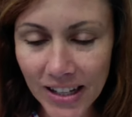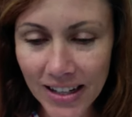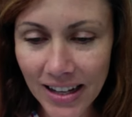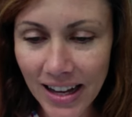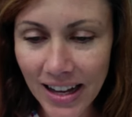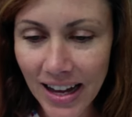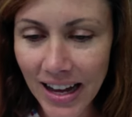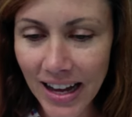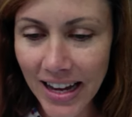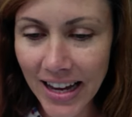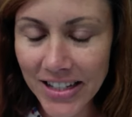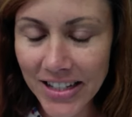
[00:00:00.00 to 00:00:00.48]

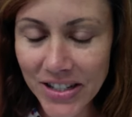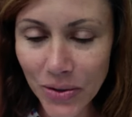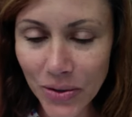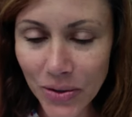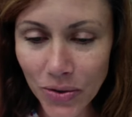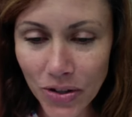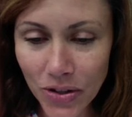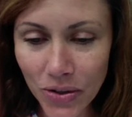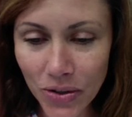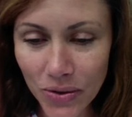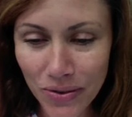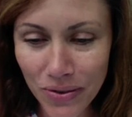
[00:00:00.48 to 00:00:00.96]
I don't
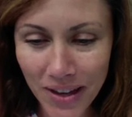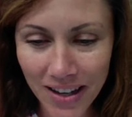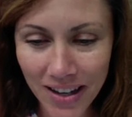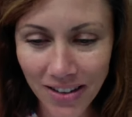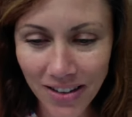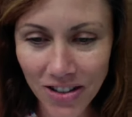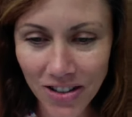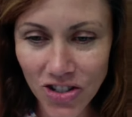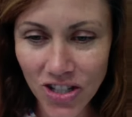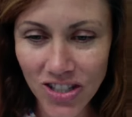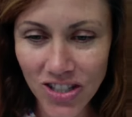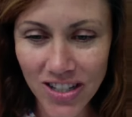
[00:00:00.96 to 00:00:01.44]
know if that
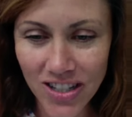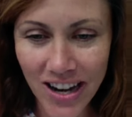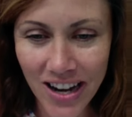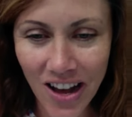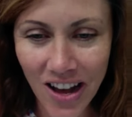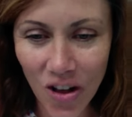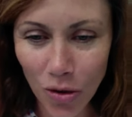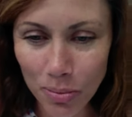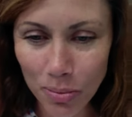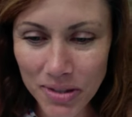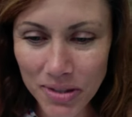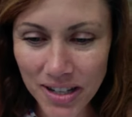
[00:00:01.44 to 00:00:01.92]
illustration
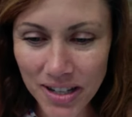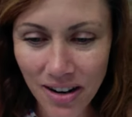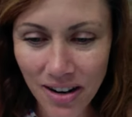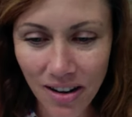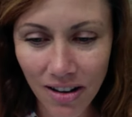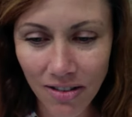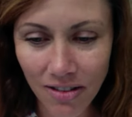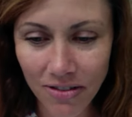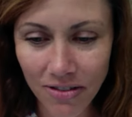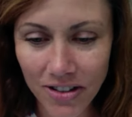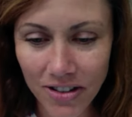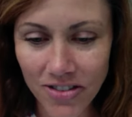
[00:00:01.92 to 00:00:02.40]
helps at
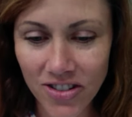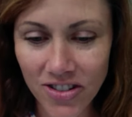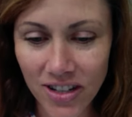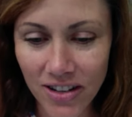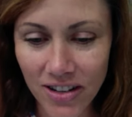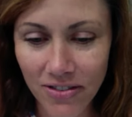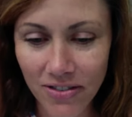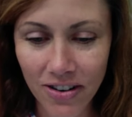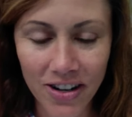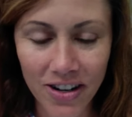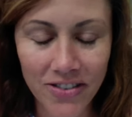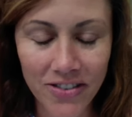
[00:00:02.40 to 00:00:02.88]
all,
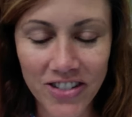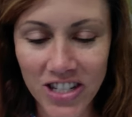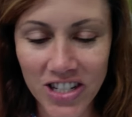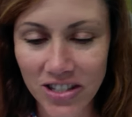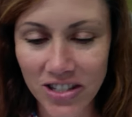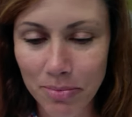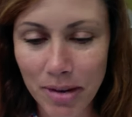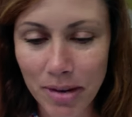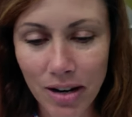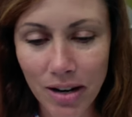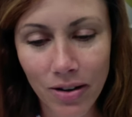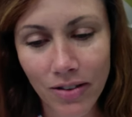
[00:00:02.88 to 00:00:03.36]
if I've
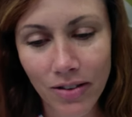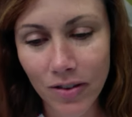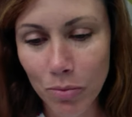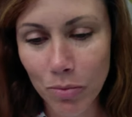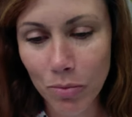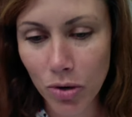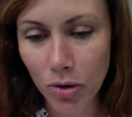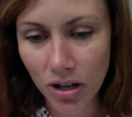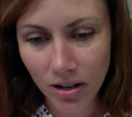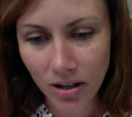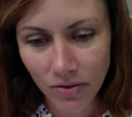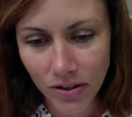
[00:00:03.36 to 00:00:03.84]
just made it even
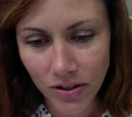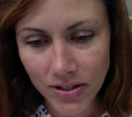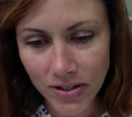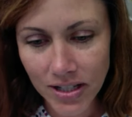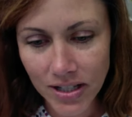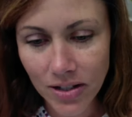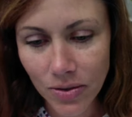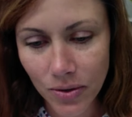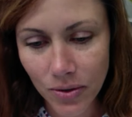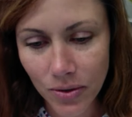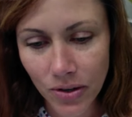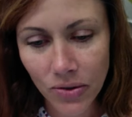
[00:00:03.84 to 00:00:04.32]
more confusing.
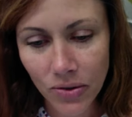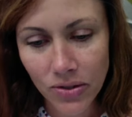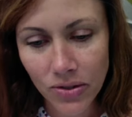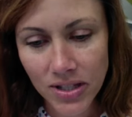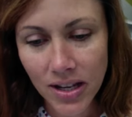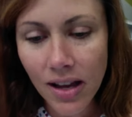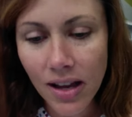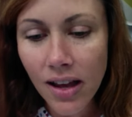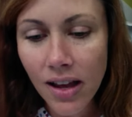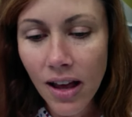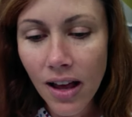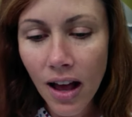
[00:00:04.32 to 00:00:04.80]
Who knows?
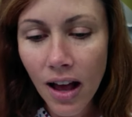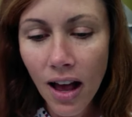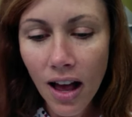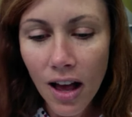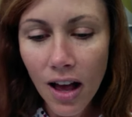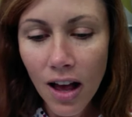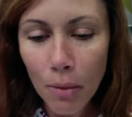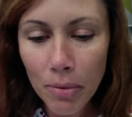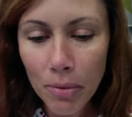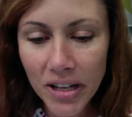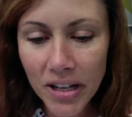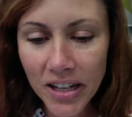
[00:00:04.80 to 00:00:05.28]

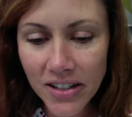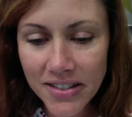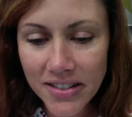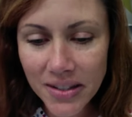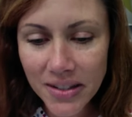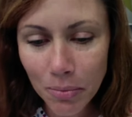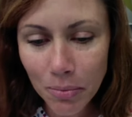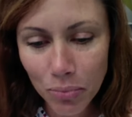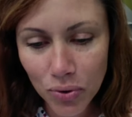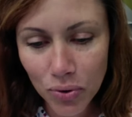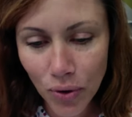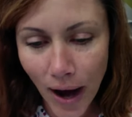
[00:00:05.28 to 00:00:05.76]
But here's
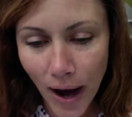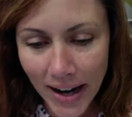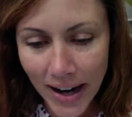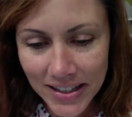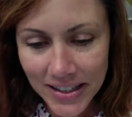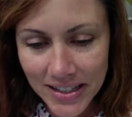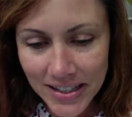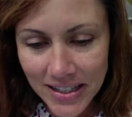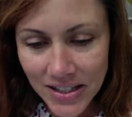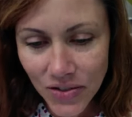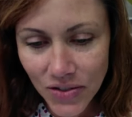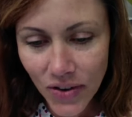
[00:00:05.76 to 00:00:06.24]
some
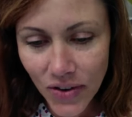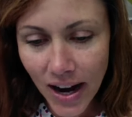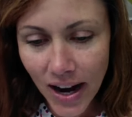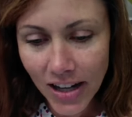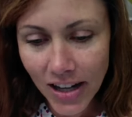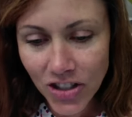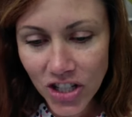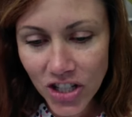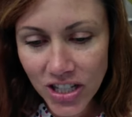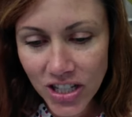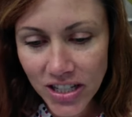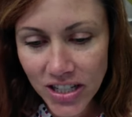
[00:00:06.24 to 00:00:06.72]
practice
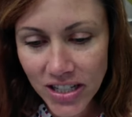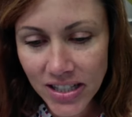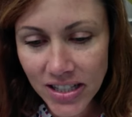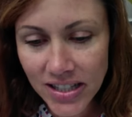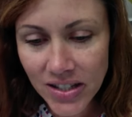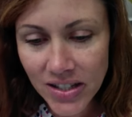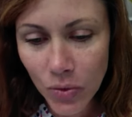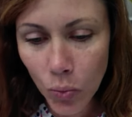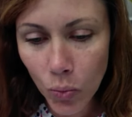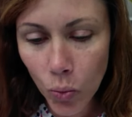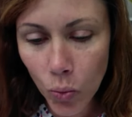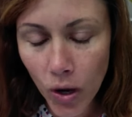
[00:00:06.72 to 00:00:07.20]
fractions.
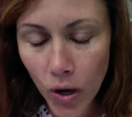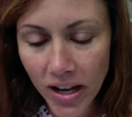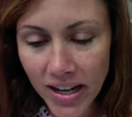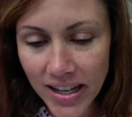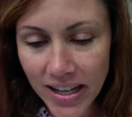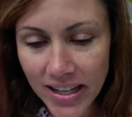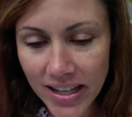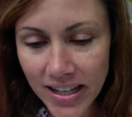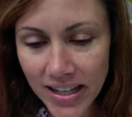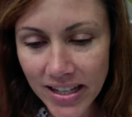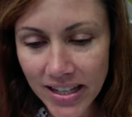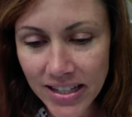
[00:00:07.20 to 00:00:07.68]
What
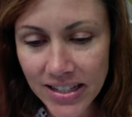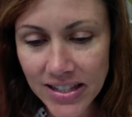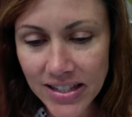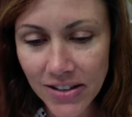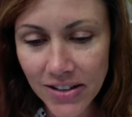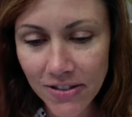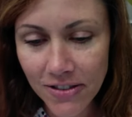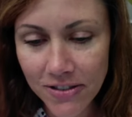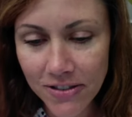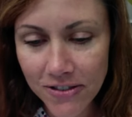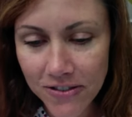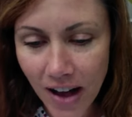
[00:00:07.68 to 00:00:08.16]
is
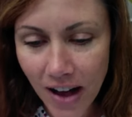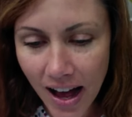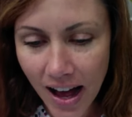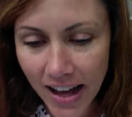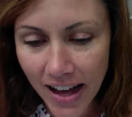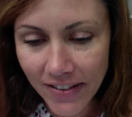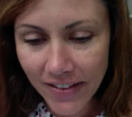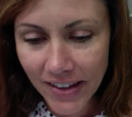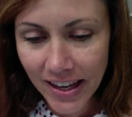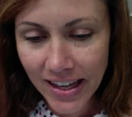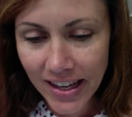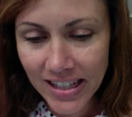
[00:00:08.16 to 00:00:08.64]

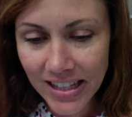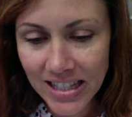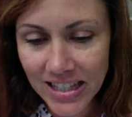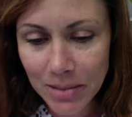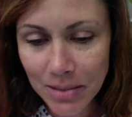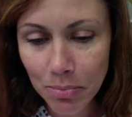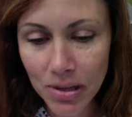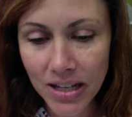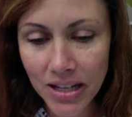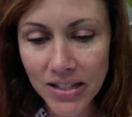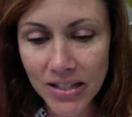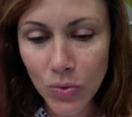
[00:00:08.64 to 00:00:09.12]
5/8
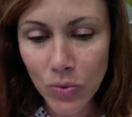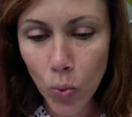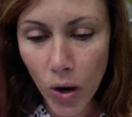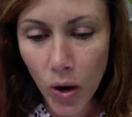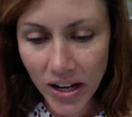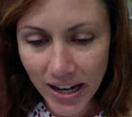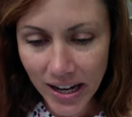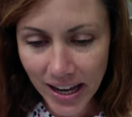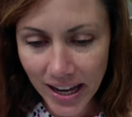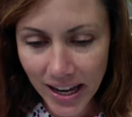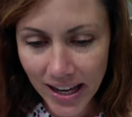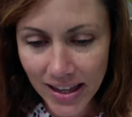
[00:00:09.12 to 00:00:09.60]
plus
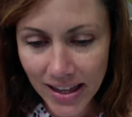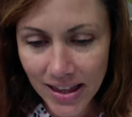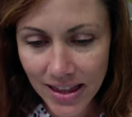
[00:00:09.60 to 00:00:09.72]
1/8?